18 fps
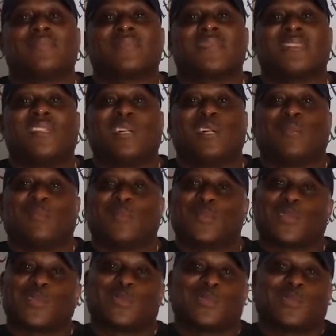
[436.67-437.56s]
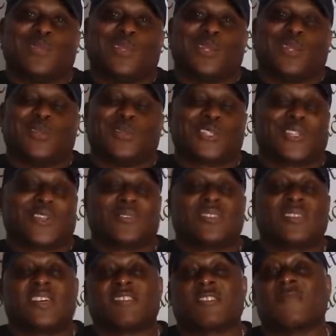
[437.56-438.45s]
um, you know
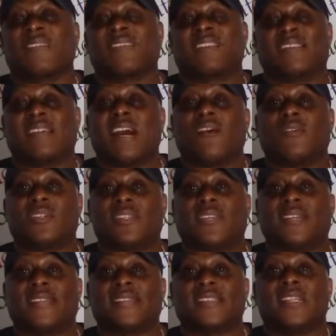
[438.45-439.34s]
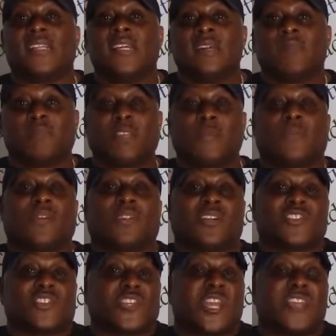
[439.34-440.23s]
certain jobs especially nowadays people
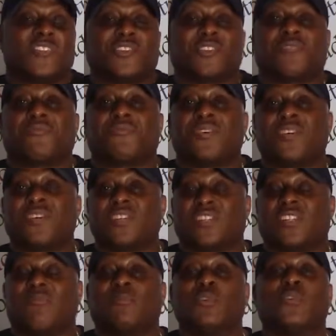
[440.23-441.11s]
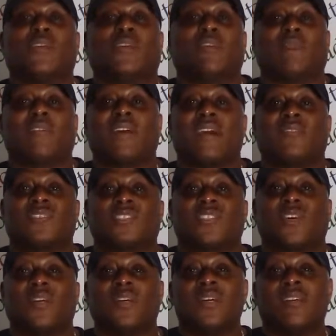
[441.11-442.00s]
are changing careers and they're moving around
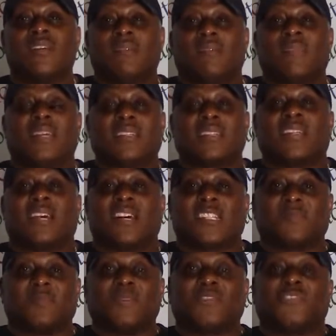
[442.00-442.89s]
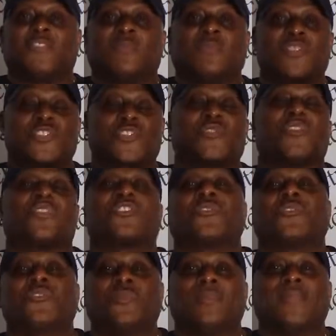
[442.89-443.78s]
so many times most of them are short
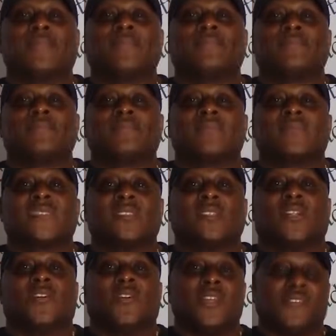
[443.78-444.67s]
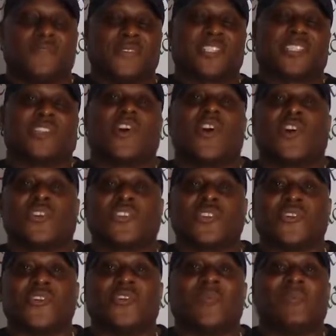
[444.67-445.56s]
term you know if it's long
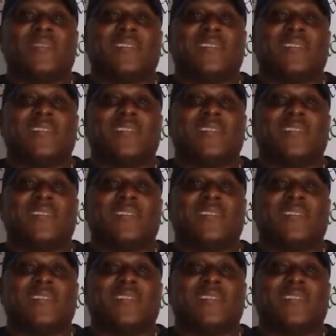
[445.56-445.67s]
term